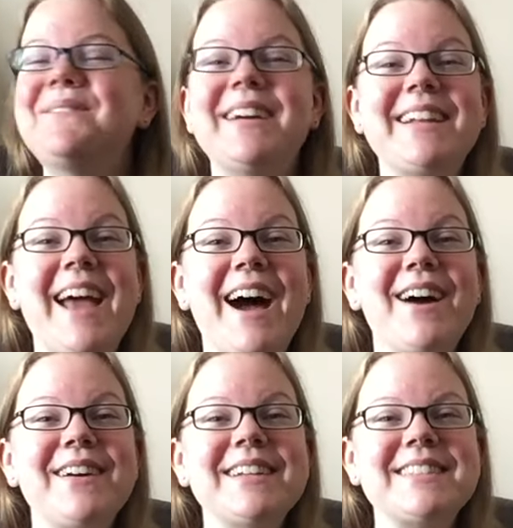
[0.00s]
but
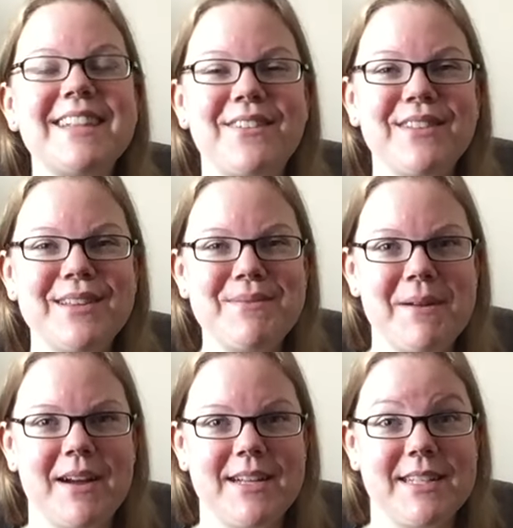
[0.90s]
now it's definitely
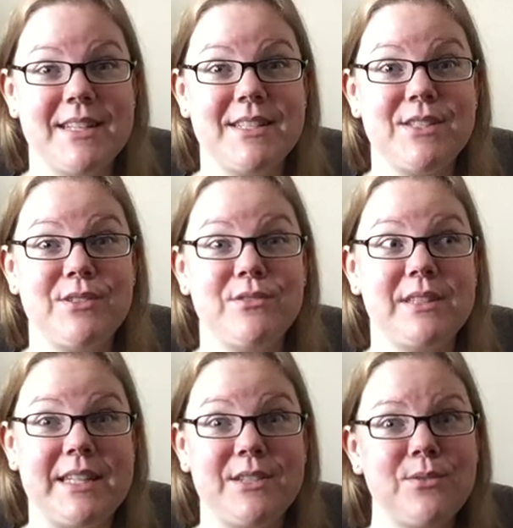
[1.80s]
where I tend to
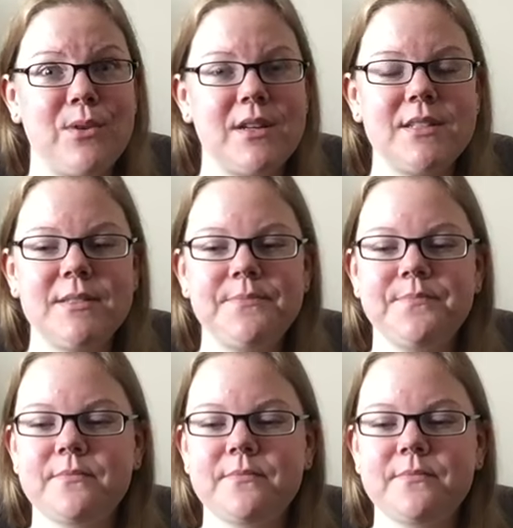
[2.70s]
lean towards.